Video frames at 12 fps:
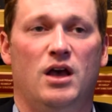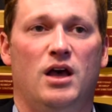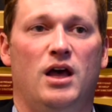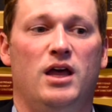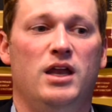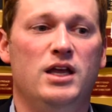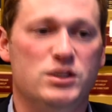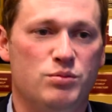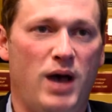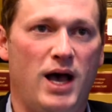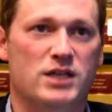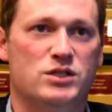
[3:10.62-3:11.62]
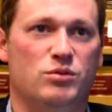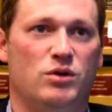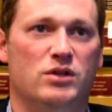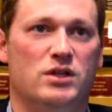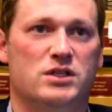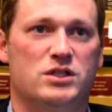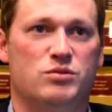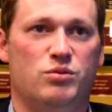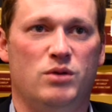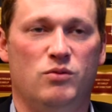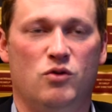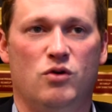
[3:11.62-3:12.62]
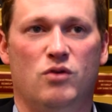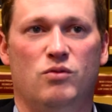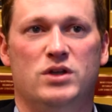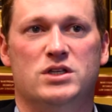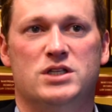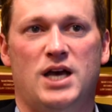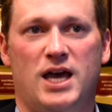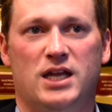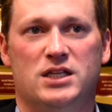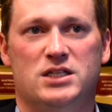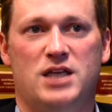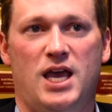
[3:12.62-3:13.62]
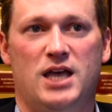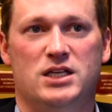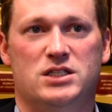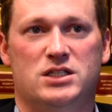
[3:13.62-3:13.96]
It is possible that the Supreme Court, when deciding this case,